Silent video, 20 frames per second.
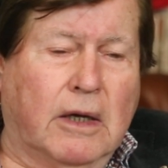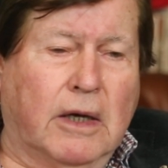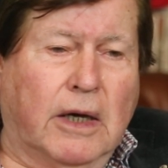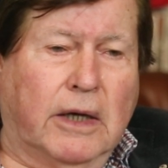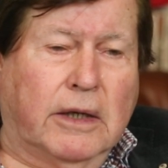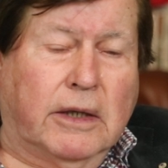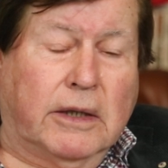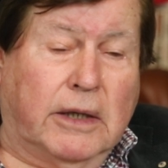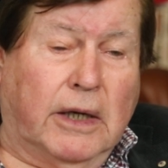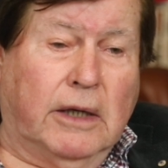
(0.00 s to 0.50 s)

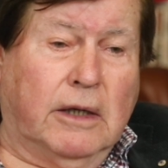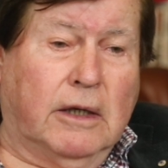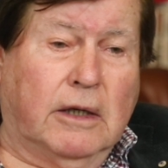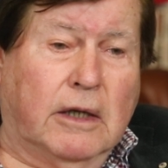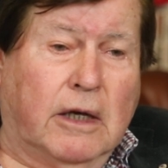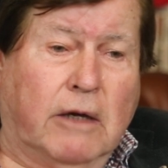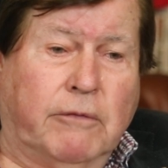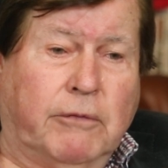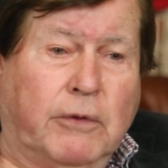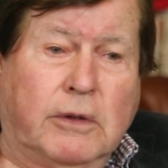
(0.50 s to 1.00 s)
And
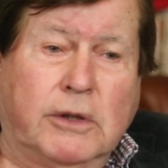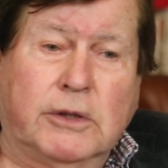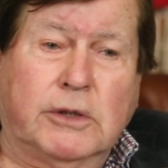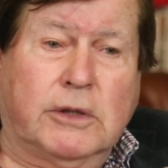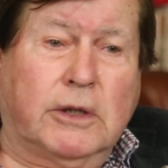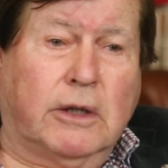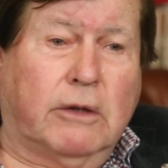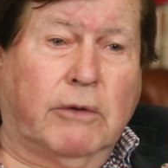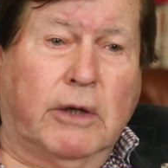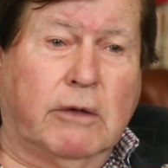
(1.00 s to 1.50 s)
again, if you
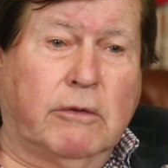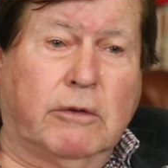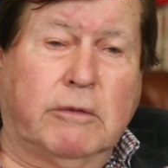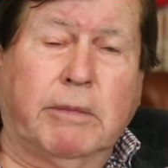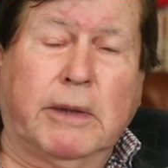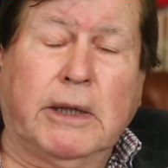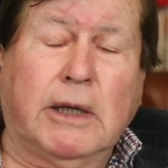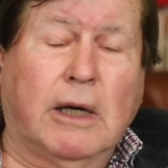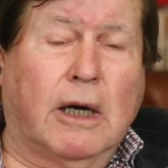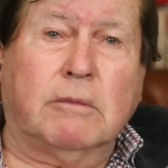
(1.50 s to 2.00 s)
disagree with
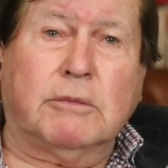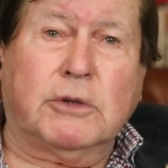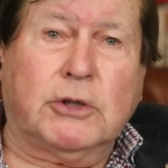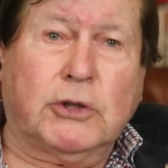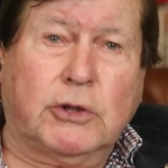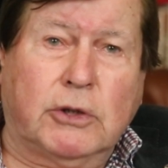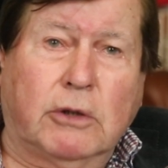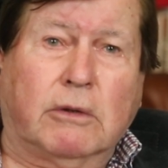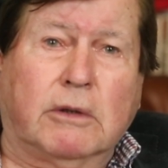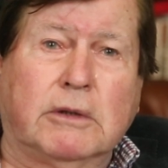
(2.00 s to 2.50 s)
me, I'm
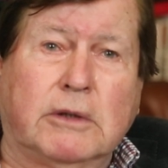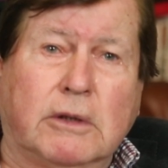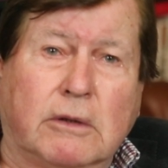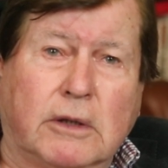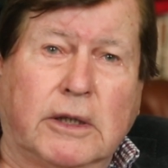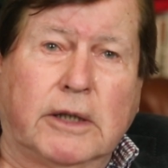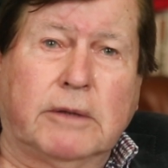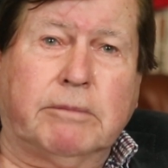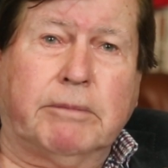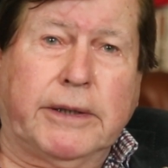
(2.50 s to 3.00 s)
sure
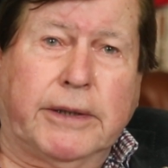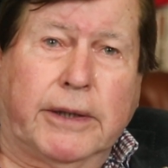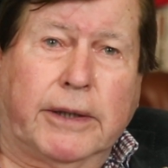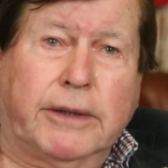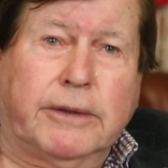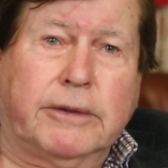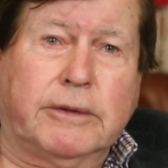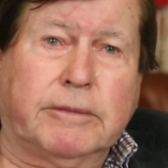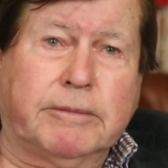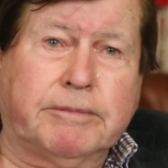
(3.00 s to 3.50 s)
you'll let me
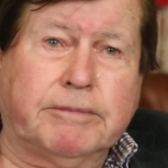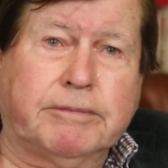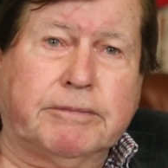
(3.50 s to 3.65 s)
know.